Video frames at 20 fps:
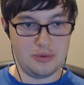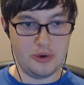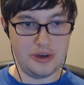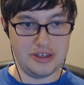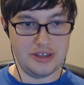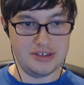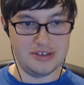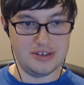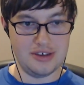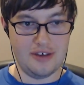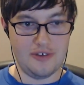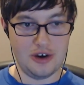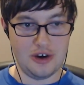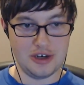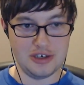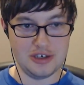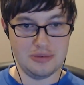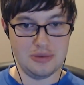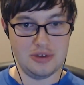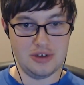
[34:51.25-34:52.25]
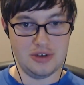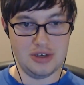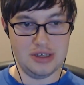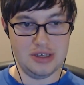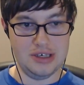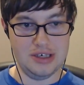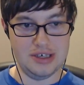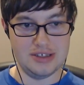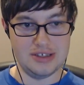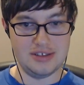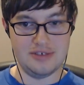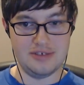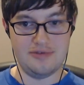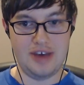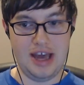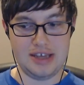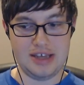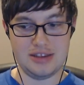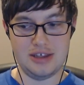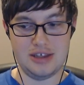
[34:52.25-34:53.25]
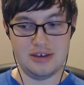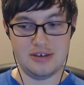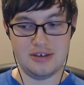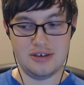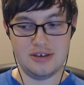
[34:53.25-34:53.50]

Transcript: points of our community is the fact that